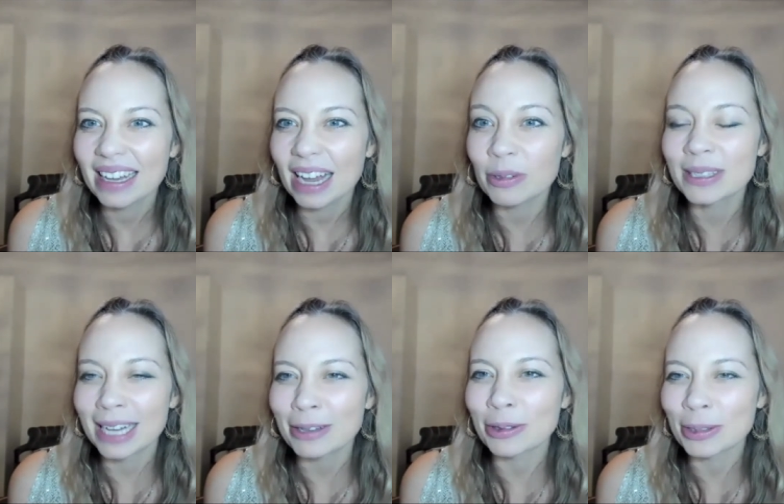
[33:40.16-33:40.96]
I will
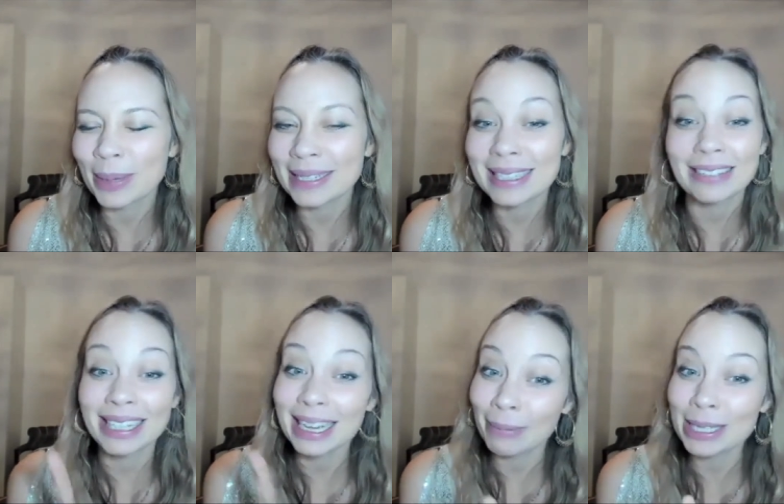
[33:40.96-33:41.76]
start your space
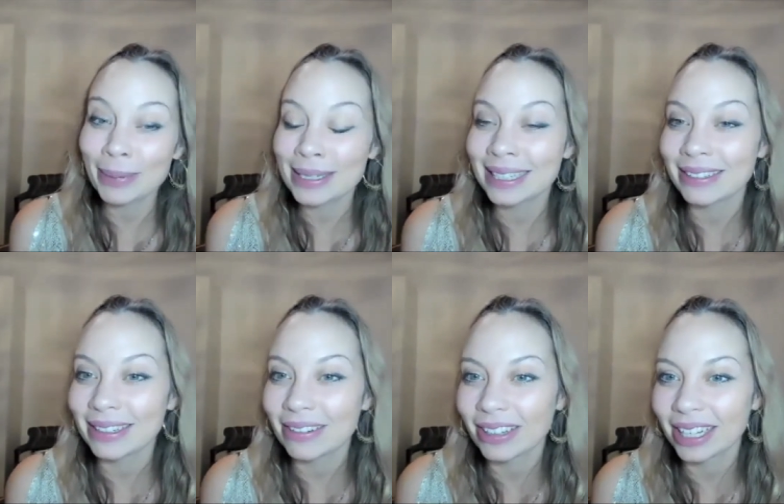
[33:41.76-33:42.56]
clearing. Yeah, my space
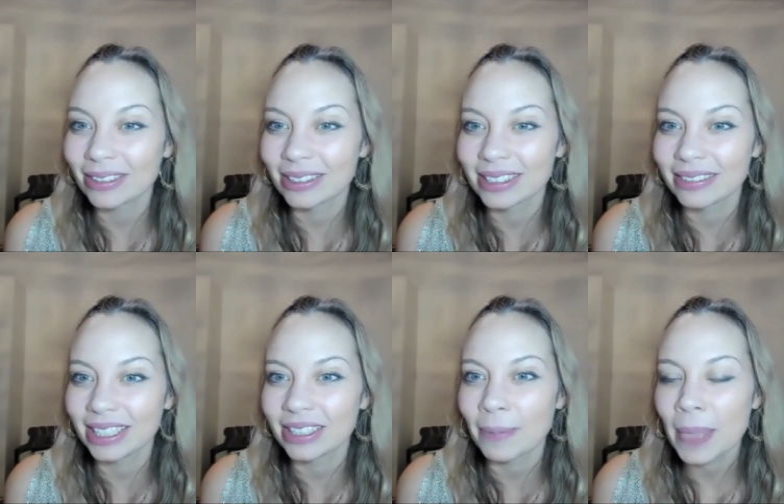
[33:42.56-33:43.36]
clearing online course is
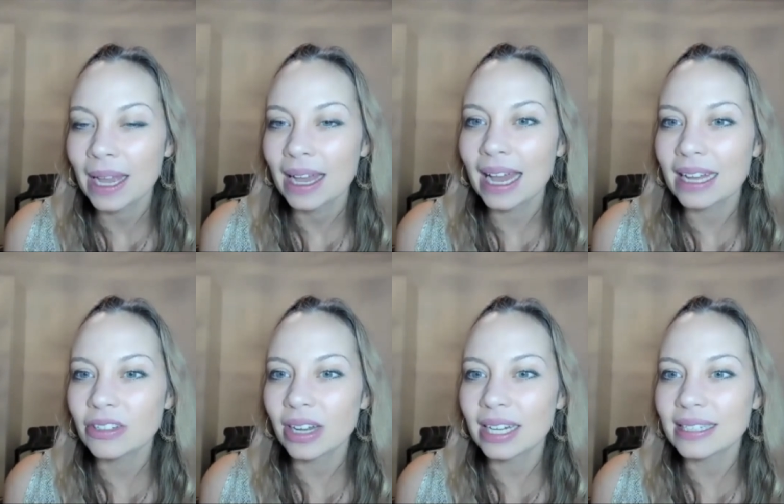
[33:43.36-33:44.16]
really good.
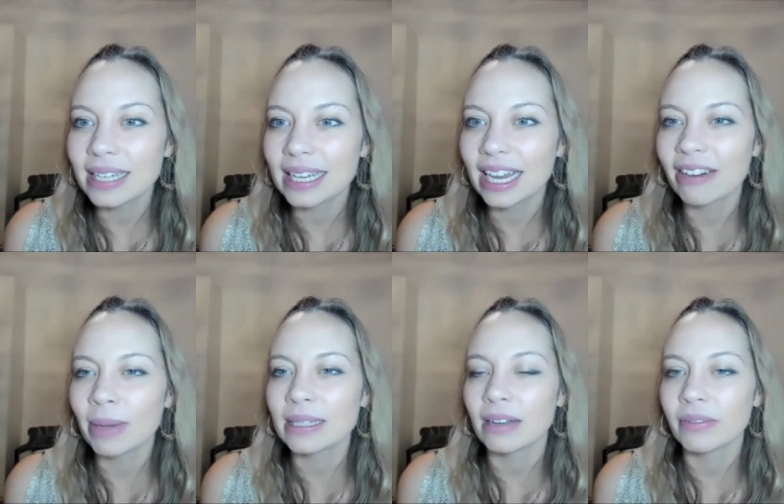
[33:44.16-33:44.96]
Donna, take care of
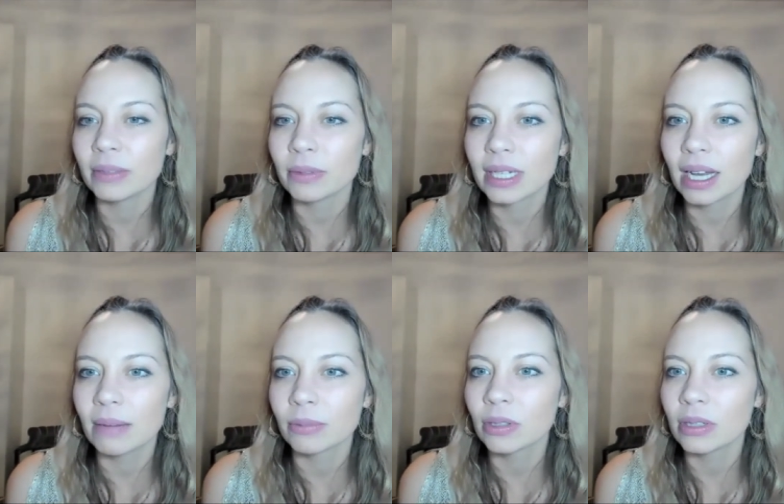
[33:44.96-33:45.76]
myself and it will
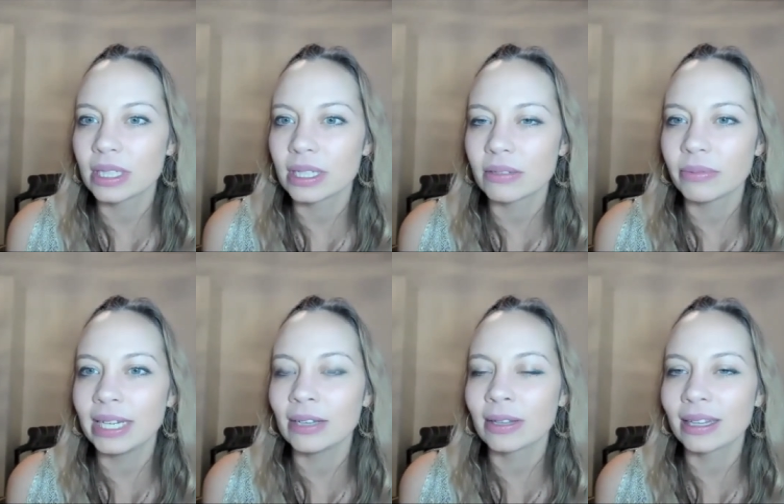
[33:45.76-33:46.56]
come. Gorgeous.
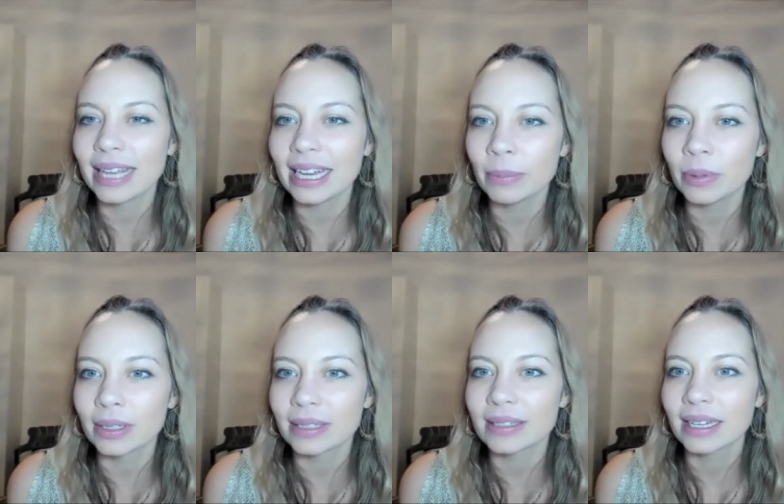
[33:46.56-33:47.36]
Reading all the Theta
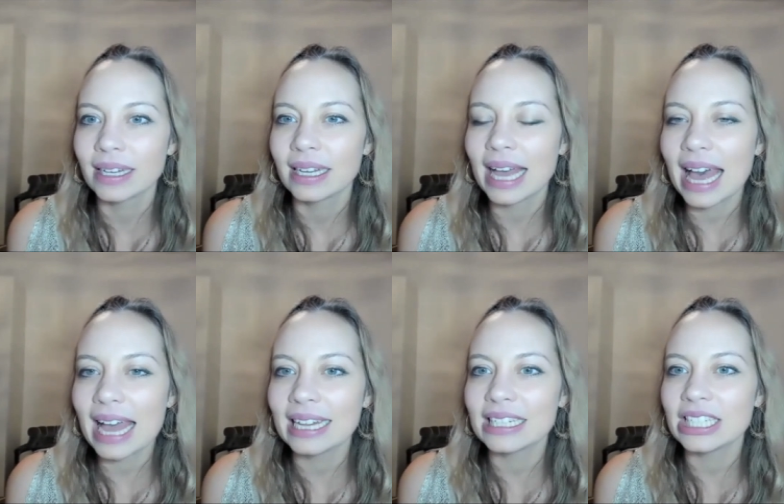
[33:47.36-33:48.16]
books.
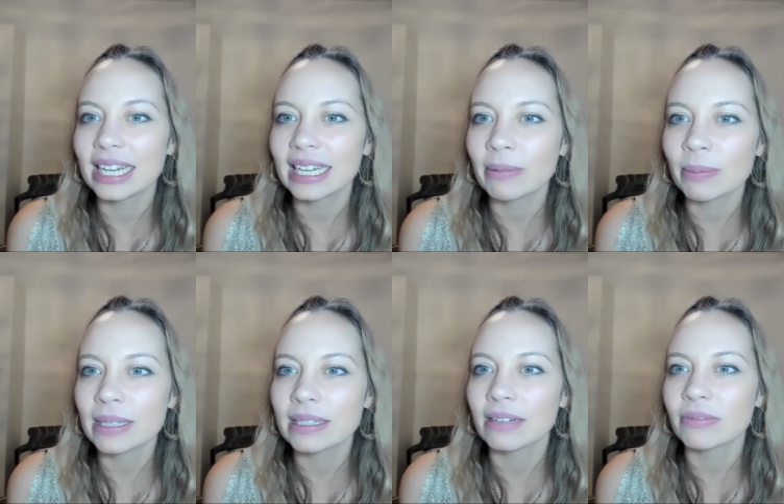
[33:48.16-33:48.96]
Anila, check in with
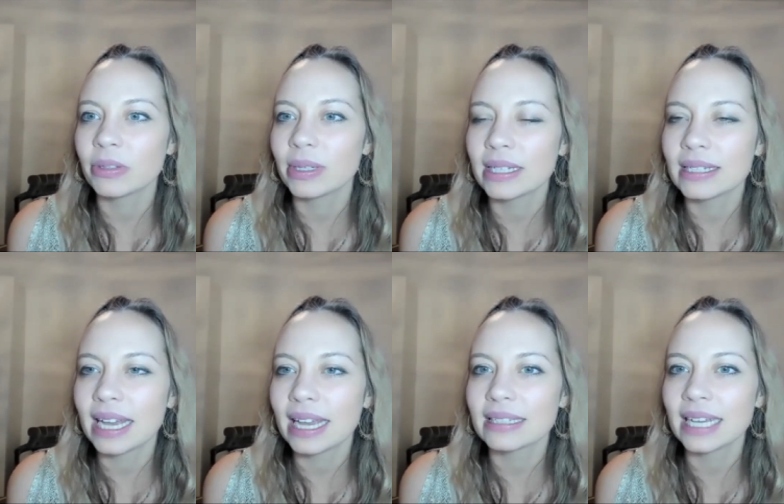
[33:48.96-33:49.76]
myself during the
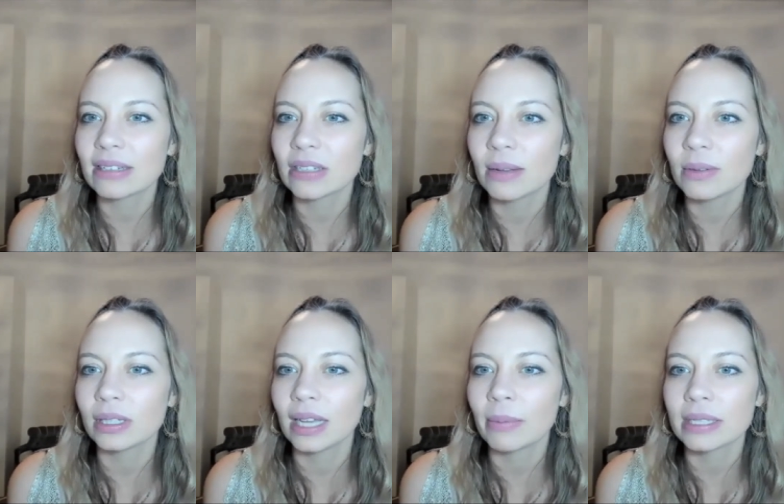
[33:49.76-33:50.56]
day and take time
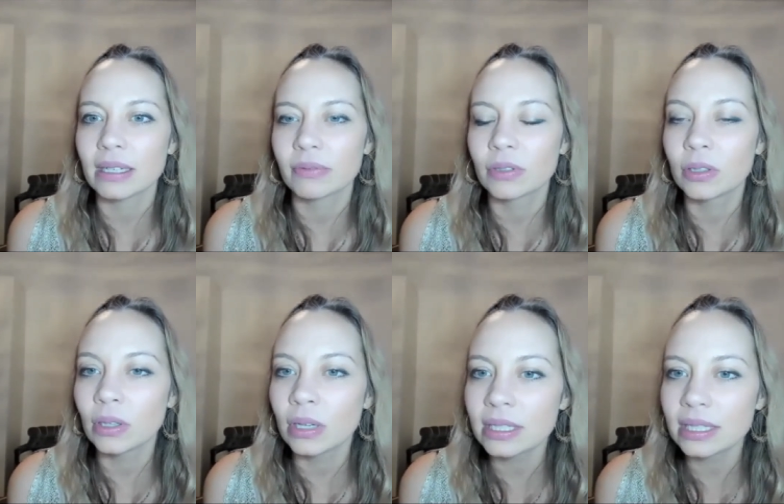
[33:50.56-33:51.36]
to align myself.
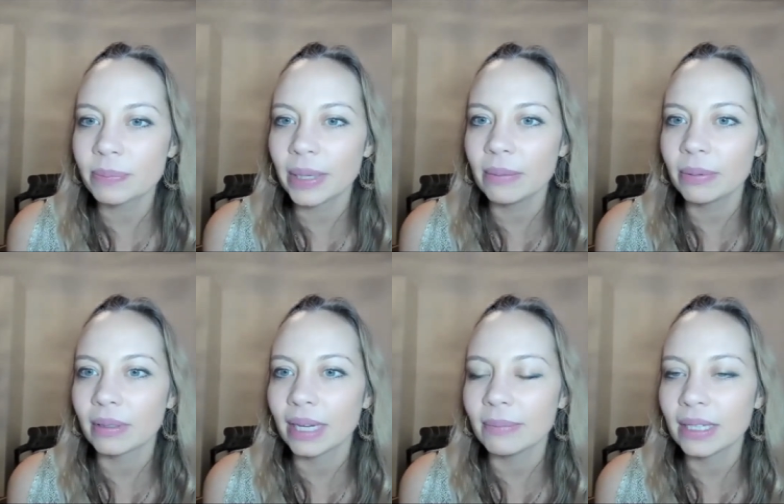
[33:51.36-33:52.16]
Gorgeous
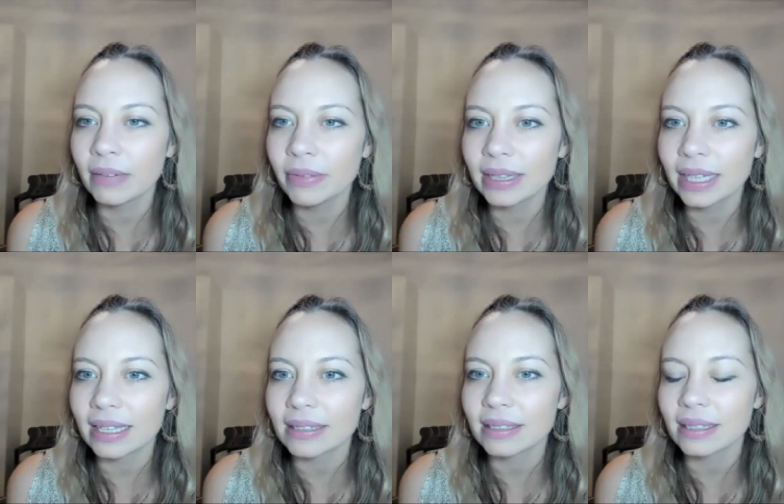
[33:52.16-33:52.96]
people. I'm loving
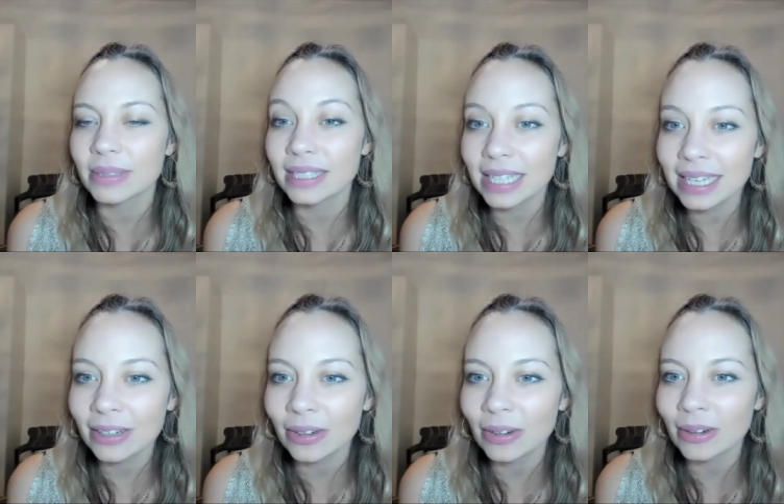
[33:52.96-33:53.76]
this. I'm
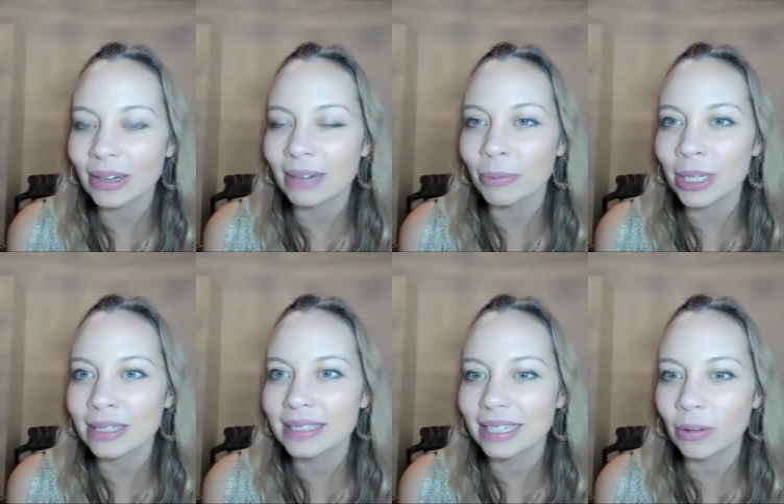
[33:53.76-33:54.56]
seeing it all. I'm
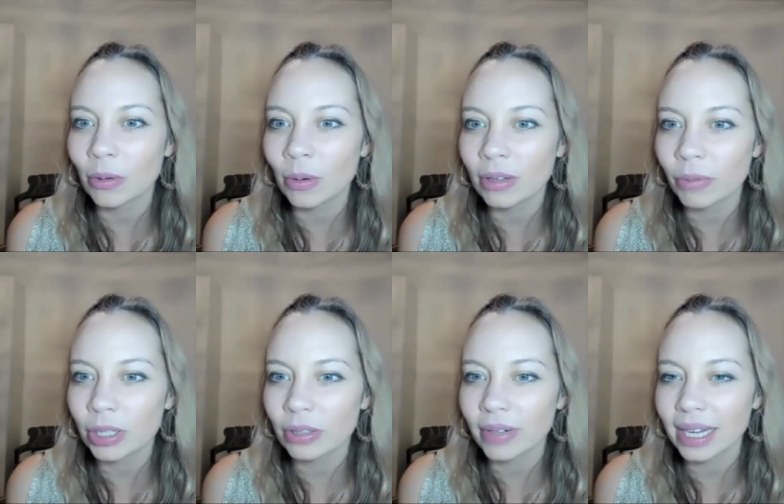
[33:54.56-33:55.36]
witnessing all of
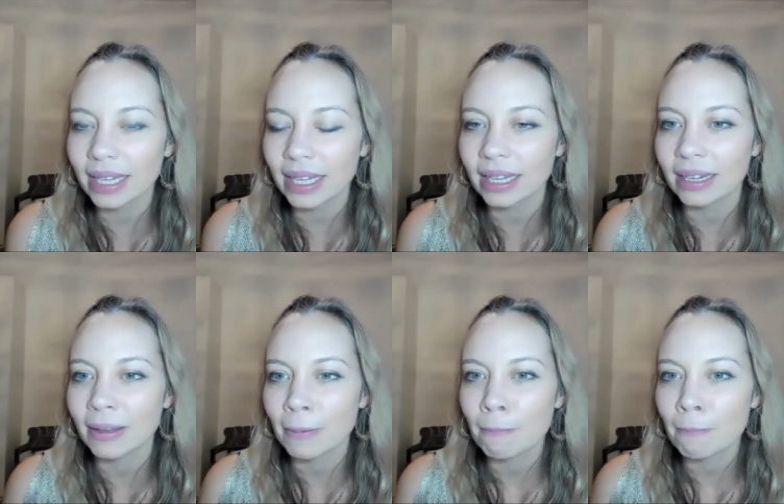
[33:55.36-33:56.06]
what you're writing in.